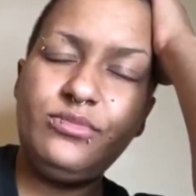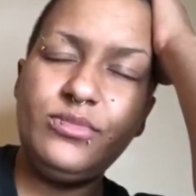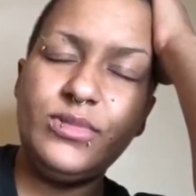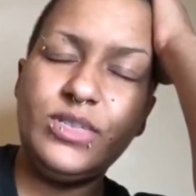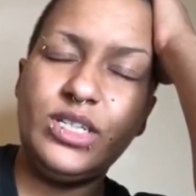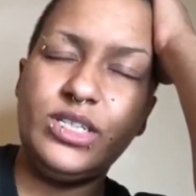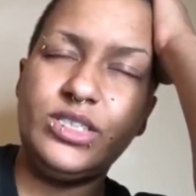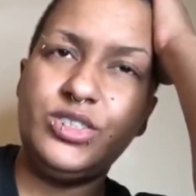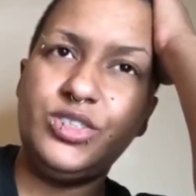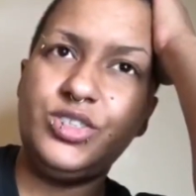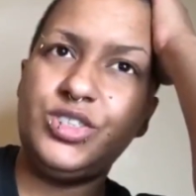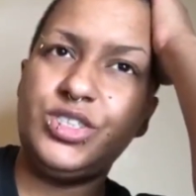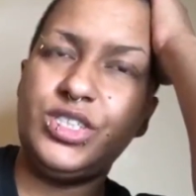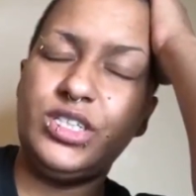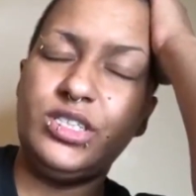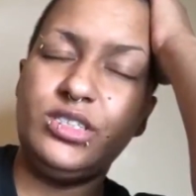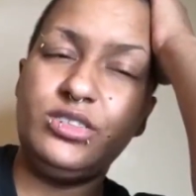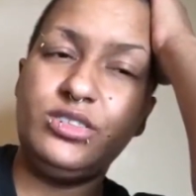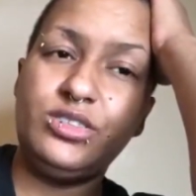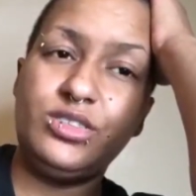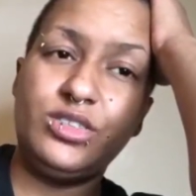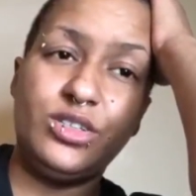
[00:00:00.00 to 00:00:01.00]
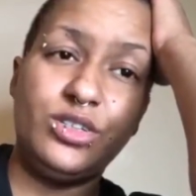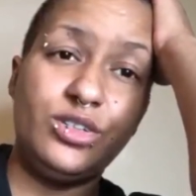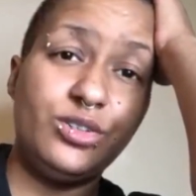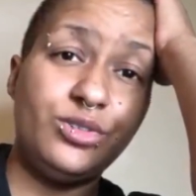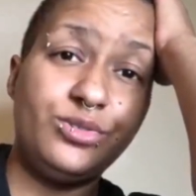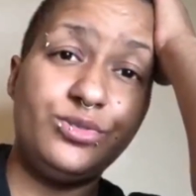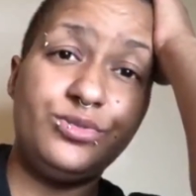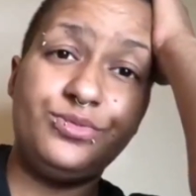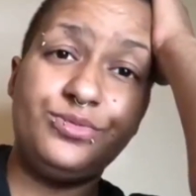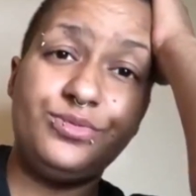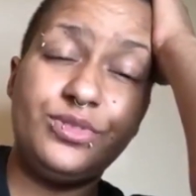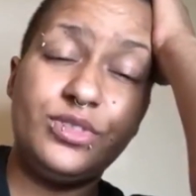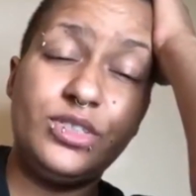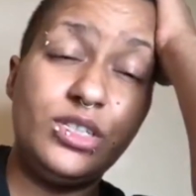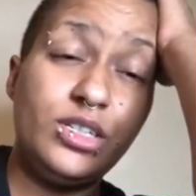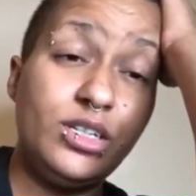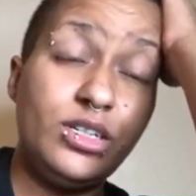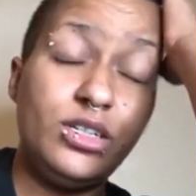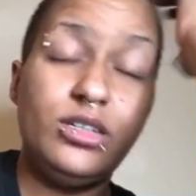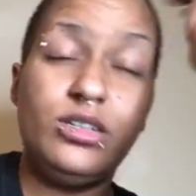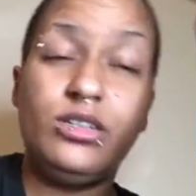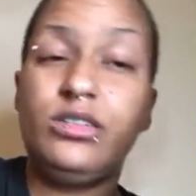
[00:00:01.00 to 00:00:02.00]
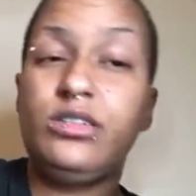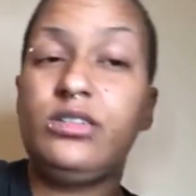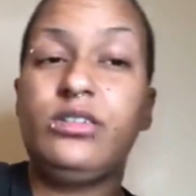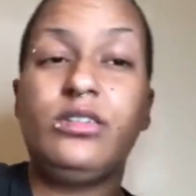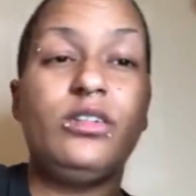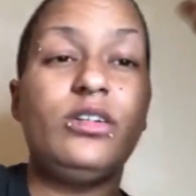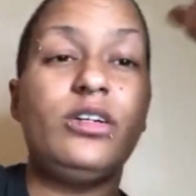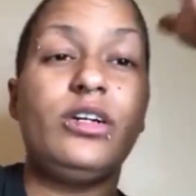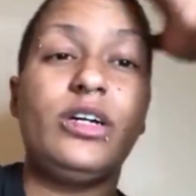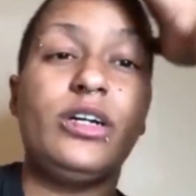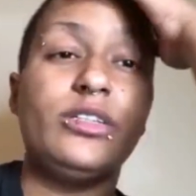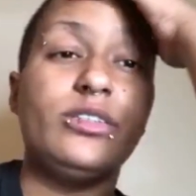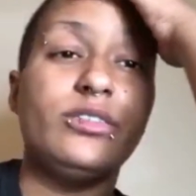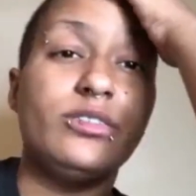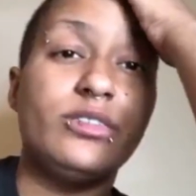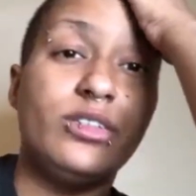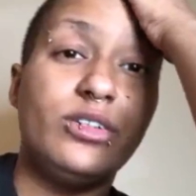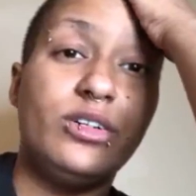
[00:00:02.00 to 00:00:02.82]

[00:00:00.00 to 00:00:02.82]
and shit. So I don't know.